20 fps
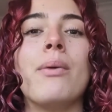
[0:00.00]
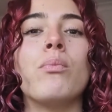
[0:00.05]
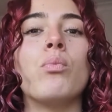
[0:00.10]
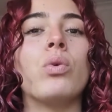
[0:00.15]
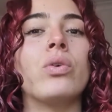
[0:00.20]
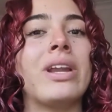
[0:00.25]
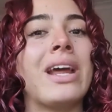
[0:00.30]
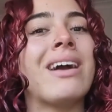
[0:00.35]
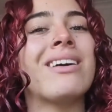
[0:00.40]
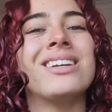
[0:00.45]

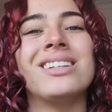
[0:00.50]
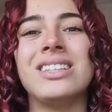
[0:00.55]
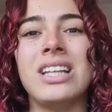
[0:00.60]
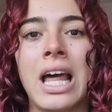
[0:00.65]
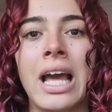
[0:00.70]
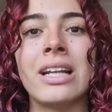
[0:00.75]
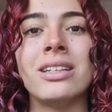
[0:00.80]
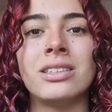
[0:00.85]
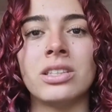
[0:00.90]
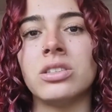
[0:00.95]
Well, now he
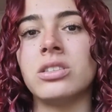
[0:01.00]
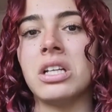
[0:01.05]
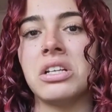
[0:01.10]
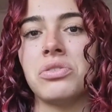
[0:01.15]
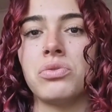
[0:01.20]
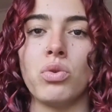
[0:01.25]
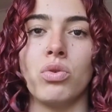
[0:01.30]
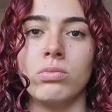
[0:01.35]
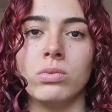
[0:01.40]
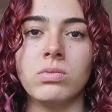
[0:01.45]
like just
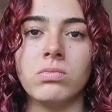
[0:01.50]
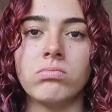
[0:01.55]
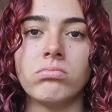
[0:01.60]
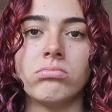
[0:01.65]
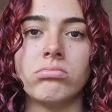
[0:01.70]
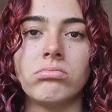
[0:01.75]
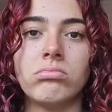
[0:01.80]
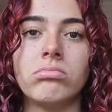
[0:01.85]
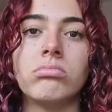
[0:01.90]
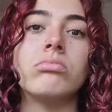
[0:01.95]
does normal
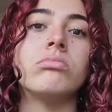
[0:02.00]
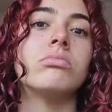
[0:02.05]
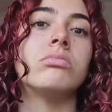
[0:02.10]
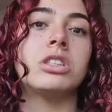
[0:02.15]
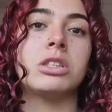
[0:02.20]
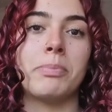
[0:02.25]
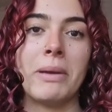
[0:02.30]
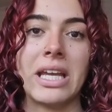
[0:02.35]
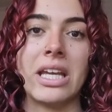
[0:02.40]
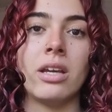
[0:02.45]

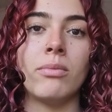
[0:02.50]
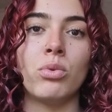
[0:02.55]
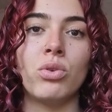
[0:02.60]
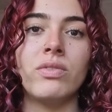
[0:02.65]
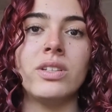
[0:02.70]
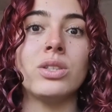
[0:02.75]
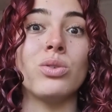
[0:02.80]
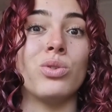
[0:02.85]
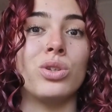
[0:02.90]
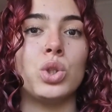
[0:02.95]
speaking
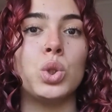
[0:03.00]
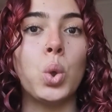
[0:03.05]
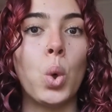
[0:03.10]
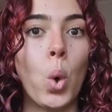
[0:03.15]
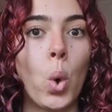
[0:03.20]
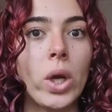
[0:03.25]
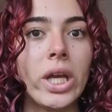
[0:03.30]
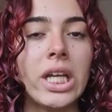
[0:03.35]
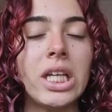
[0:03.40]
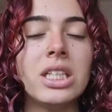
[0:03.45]
movies, or the
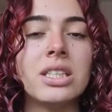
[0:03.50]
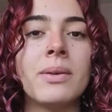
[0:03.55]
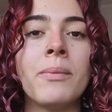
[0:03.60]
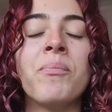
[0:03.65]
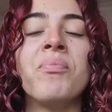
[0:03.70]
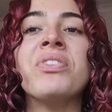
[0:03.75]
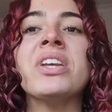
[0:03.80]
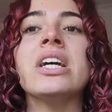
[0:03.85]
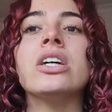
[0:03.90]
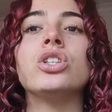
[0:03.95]
talkies.
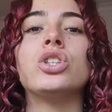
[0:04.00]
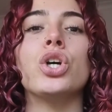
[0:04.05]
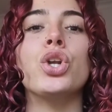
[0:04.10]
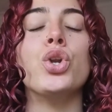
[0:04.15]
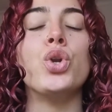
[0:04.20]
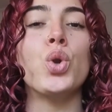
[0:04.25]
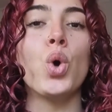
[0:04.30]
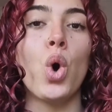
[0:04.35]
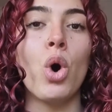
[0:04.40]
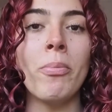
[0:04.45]
So
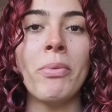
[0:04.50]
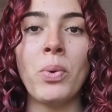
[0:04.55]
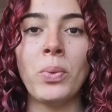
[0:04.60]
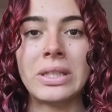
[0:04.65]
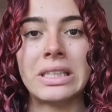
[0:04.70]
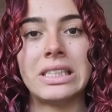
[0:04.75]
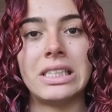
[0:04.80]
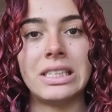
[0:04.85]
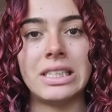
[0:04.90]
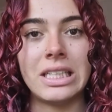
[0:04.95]
Norma
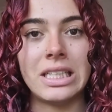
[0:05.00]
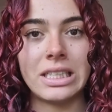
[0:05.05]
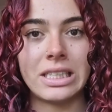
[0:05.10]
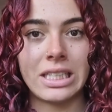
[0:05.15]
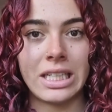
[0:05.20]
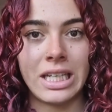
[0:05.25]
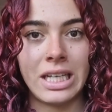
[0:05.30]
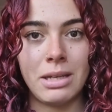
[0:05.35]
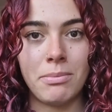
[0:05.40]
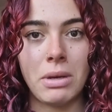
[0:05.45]
wants to send it
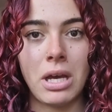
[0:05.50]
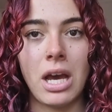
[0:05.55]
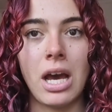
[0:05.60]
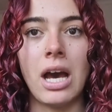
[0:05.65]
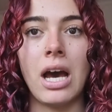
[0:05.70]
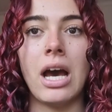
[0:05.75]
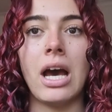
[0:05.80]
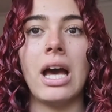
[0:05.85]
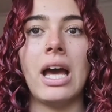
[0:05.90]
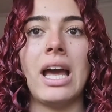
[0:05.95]
to him
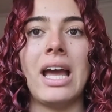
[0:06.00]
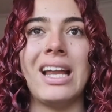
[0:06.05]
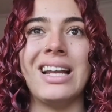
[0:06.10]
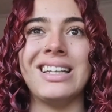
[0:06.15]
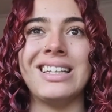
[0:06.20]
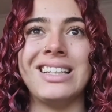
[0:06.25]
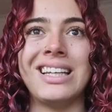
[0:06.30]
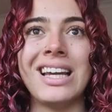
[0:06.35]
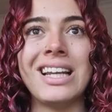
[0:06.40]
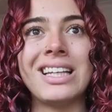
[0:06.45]

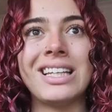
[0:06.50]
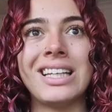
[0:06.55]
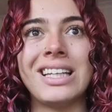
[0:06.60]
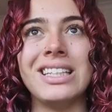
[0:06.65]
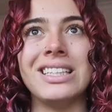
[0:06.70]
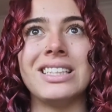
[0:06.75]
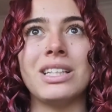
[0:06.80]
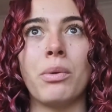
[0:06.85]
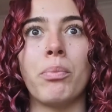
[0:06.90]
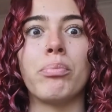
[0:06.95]
and get
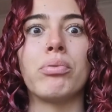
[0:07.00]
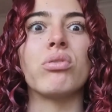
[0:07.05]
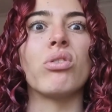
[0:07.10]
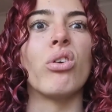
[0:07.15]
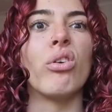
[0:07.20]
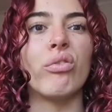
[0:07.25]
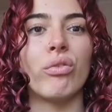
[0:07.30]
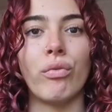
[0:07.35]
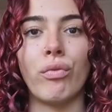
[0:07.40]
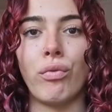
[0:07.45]
his
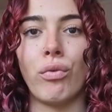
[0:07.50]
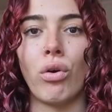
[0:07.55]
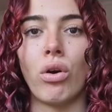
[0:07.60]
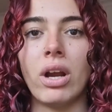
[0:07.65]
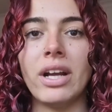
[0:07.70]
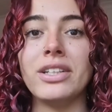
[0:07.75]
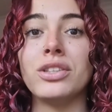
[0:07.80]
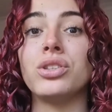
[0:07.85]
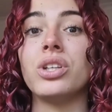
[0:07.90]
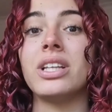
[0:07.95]
approval for
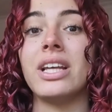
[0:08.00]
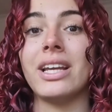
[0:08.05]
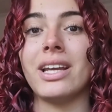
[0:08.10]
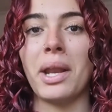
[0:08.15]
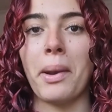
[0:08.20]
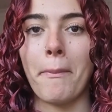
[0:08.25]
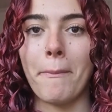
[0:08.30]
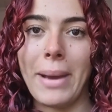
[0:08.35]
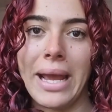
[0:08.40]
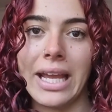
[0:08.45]
it, and so they
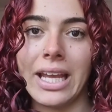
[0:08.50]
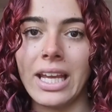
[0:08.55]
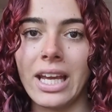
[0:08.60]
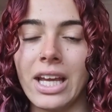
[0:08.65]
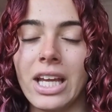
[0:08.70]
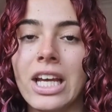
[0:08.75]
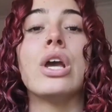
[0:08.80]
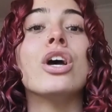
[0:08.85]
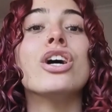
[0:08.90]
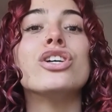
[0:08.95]
can make
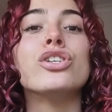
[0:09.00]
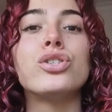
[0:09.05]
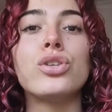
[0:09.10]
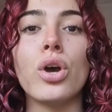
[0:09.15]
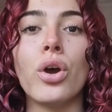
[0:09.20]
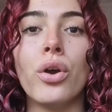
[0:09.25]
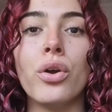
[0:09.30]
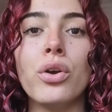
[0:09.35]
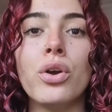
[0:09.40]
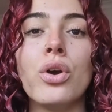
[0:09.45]
it.
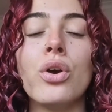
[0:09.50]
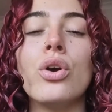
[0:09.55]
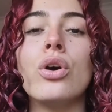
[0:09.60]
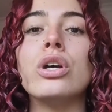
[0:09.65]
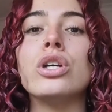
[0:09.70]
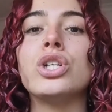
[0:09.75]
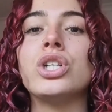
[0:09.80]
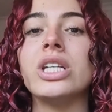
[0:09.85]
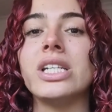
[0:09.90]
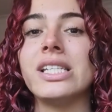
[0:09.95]
So
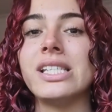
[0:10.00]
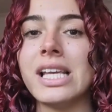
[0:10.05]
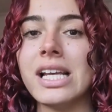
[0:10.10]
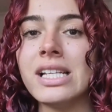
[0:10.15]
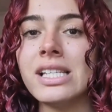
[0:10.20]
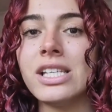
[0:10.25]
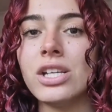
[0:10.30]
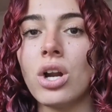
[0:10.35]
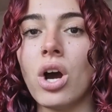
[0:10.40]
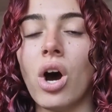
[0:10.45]
she
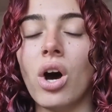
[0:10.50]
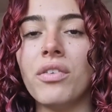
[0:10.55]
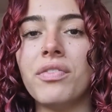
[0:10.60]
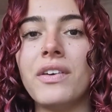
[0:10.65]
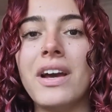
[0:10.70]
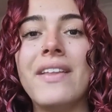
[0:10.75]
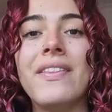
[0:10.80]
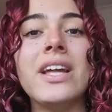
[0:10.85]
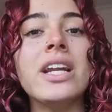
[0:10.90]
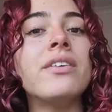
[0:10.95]
sends it off,
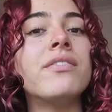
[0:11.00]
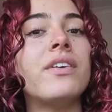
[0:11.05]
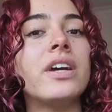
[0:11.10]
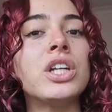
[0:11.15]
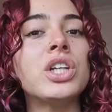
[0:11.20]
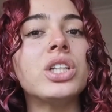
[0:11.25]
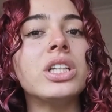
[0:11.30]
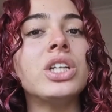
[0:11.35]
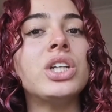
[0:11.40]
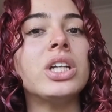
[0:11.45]
and then
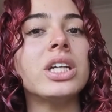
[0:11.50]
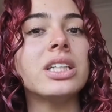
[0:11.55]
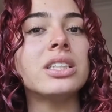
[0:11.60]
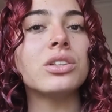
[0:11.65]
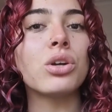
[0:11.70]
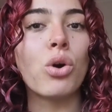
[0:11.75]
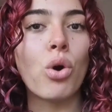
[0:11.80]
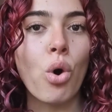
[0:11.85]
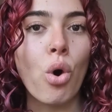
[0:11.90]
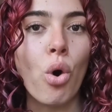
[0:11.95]
eventually she gets
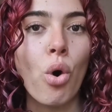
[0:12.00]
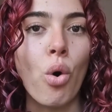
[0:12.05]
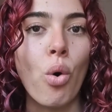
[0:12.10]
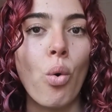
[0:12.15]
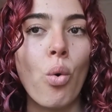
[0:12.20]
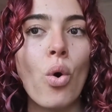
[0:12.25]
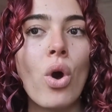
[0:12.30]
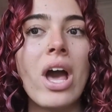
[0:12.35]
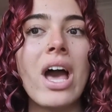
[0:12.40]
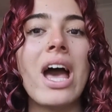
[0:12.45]
a
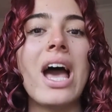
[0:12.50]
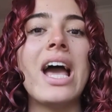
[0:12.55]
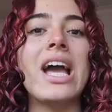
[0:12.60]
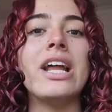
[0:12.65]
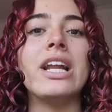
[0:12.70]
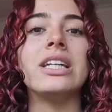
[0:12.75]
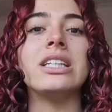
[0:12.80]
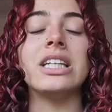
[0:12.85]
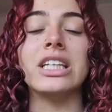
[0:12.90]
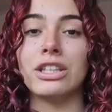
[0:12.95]
call,
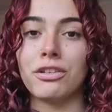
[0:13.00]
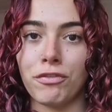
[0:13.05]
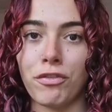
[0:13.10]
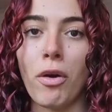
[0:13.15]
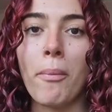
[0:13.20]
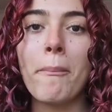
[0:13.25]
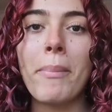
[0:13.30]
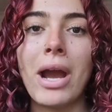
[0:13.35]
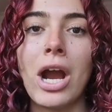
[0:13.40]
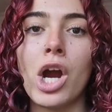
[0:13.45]
and it's
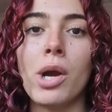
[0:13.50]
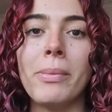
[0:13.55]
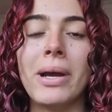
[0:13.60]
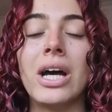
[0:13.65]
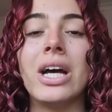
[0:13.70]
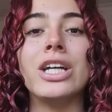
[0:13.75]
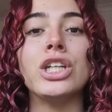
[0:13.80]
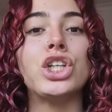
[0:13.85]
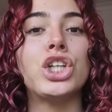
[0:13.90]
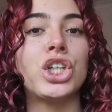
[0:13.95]
from
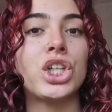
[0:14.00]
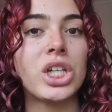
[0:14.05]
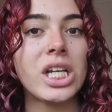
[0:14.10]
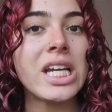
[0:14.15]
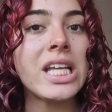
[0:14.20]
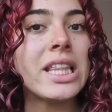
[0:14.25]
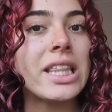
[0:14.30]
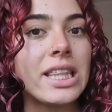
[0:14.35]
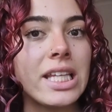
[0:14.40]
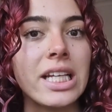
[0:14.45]
Paramount, and
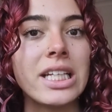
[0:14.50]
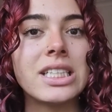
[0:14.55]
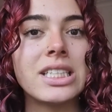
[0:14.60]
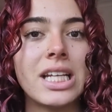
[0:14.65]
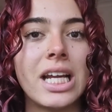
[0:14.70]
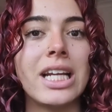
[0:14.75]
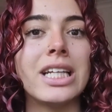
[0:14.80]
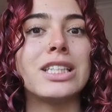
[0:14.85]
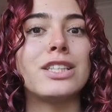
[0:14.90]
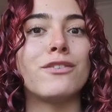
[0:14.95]
she thinks
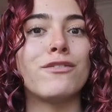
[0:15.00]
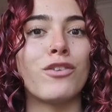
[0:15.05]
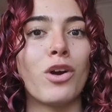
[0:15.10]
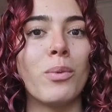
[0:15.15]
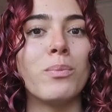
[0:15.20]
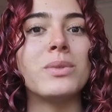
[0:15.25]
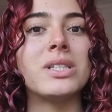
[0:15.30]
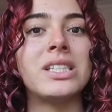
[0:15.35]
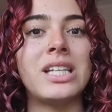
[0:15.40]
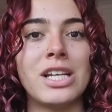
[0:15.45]
that it's
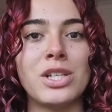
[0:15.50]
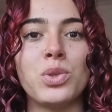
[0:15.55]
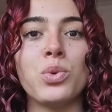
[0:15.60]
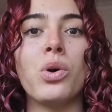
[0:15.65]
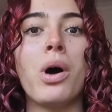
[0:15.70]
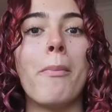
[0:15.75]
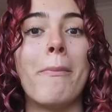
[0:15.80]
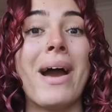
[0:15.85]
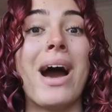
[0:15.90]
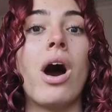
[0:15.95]
from
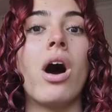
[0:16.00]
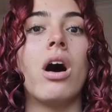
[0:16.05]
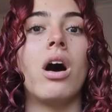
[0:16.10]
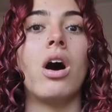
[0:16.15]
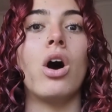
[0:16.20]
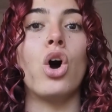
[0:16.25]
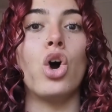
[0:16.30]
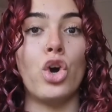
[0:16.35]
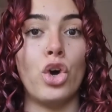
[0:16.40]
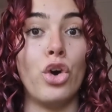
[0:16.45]
Cecil about
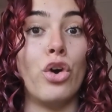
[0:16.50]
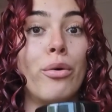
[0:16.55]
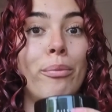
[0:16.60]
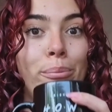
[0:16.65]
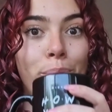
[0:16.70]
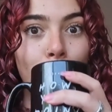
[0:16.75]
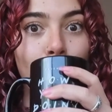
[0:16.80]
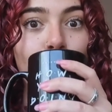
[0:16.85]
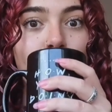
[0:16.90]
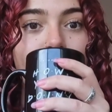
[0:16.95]
her
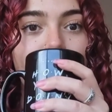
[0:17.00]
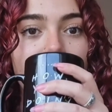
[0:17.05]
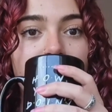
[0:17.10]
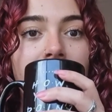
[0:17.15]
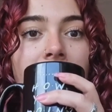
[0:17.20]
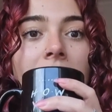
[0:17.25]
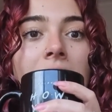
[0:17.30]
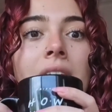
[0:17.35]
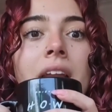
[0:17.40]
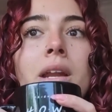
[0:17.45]

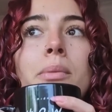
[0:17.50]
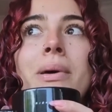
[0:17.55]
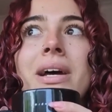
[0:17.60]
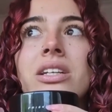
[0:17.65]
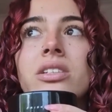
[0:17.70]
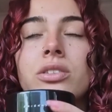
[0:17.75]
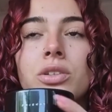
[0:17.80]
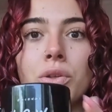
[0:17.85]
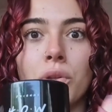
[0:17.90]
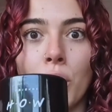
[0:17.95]
movie and
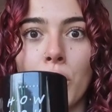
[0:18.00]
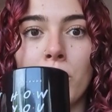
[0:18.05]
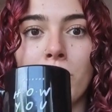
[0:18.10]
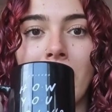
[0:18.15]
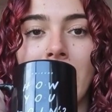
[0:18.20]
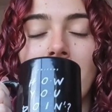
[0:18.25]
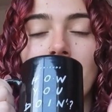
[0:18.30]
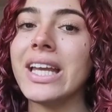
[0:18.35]
about Salome.